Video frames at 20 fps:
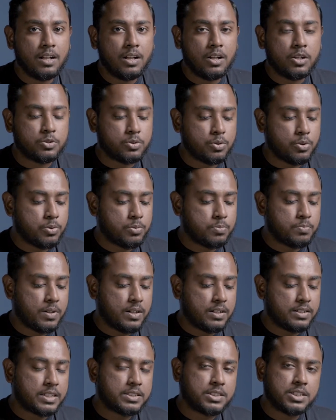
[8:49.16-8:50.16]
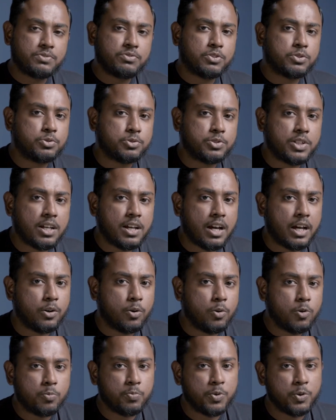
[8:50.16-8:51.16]
So that's it for today. I
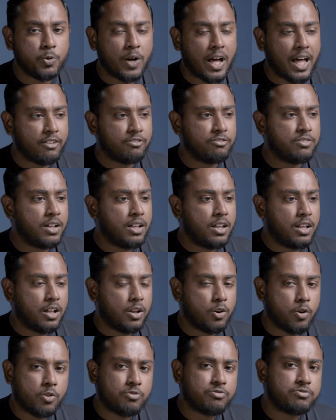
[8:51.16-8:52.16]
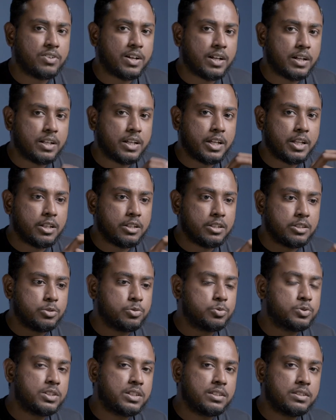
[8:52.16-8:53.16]
hope you have a lot of fun in
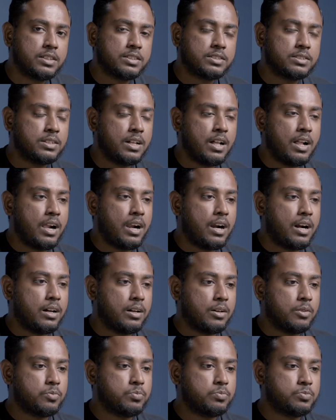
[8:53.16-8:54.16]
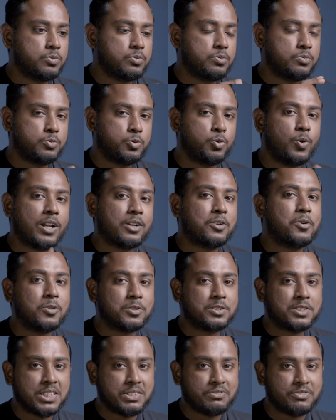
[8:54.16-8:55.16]
using this dual
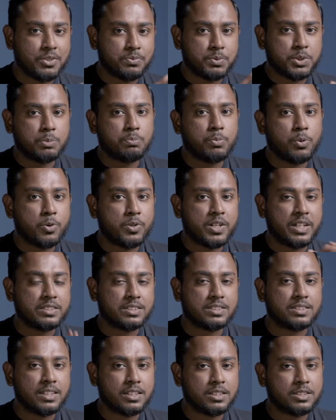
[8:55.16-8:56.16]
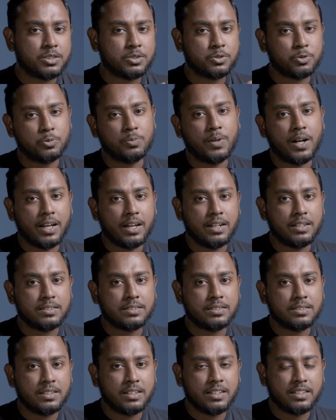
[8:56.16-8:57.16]
concept of support and sales through
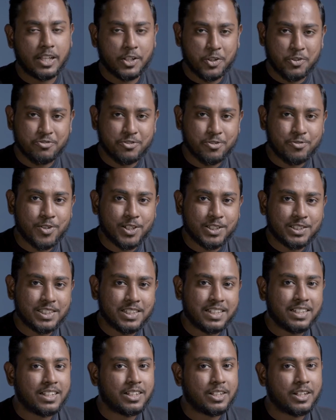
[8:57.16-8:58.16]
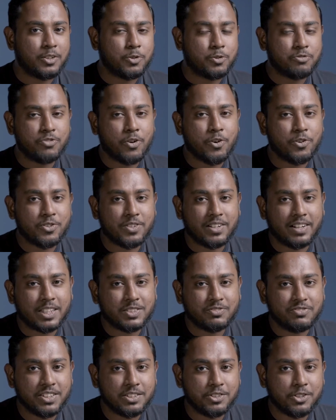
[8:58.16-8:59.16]
MyAlice. Thank you for watching. Look forward to the
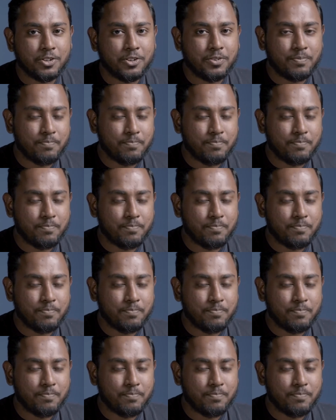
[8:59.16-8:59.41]
next video.